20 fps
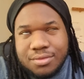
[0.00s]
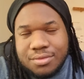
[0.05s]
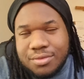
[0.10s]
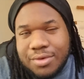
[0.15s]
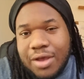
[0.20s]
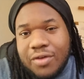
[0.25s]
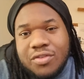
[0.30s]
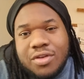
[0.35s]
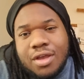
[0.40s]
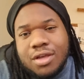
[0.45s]

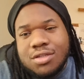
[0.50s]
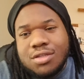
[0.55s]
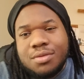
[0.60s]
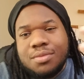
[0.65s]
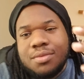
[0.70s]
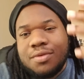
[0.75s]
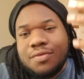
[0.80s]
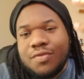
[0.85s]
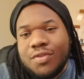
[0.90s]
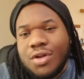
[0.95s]
We haven't actually
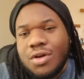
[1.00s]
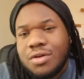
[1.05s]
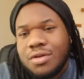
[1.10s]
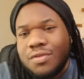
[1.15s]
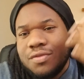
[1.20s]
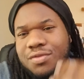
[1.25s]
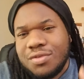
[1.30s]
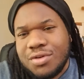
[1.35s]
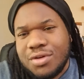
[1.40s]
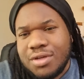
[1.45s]
been vlogging
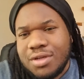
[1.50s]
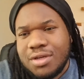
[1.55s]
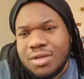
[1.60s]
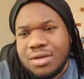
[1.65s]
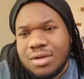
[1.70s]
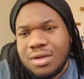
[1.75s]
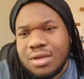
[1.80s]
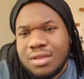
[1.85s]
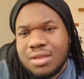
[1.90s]
for a year.